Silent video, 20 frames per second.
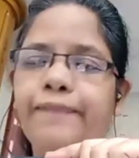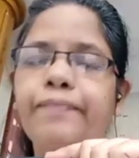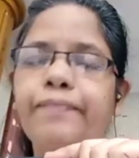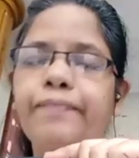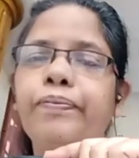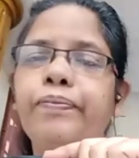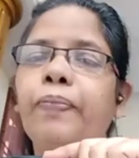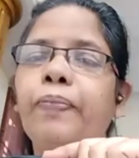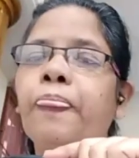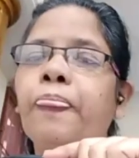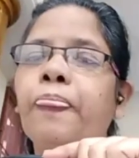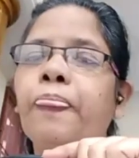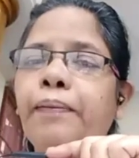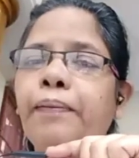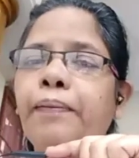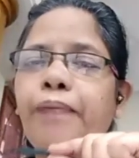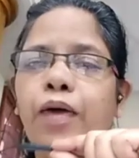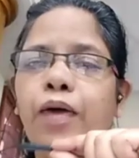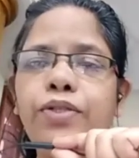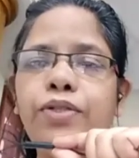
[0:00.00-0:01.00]
Now
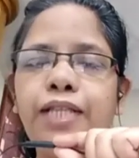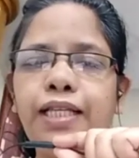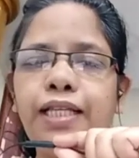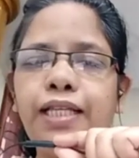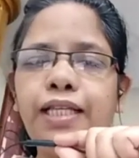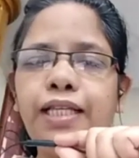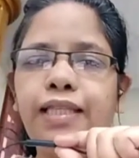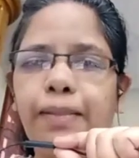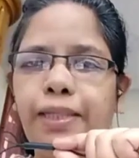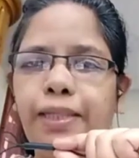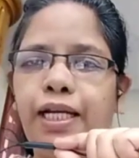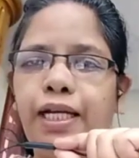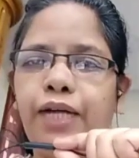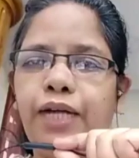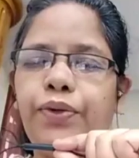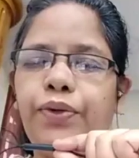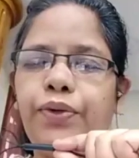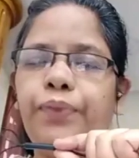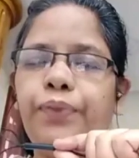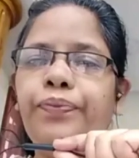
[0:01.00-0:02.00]
take Tamil Nadu.
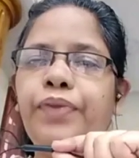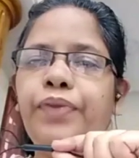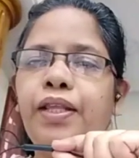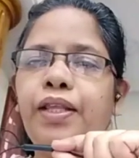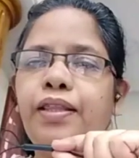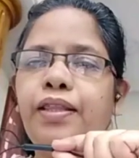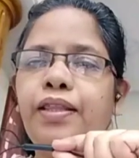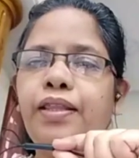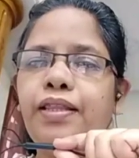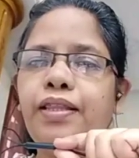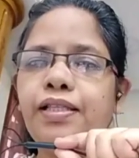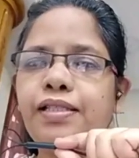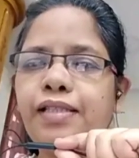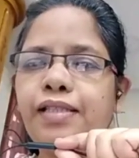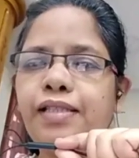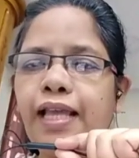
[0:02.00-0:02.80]
The same